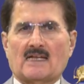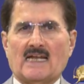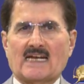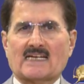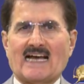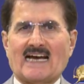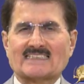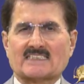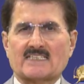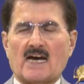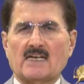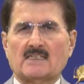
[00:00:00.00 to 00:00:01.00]
Late last
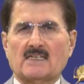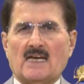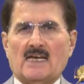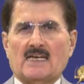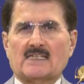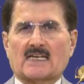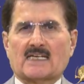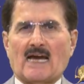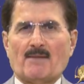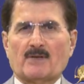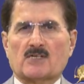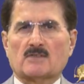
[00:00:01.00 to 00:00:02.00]
night, in the
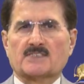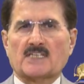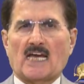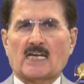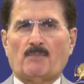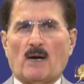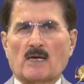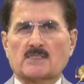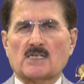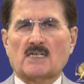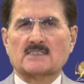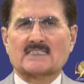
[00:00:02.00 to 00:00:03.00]
capitals
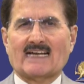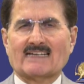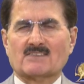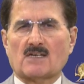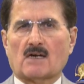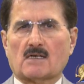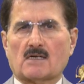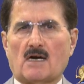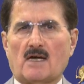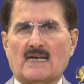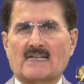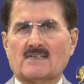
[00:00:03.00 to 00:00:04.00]
Ekbatan,
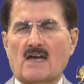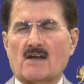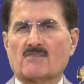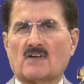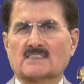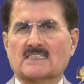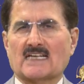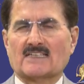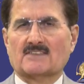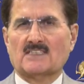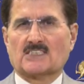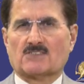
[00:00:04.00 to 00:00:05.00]
Sattarkhand, and
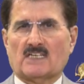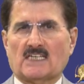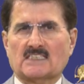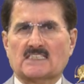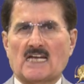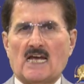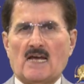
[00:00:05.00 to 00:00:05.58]
Tehransar districts,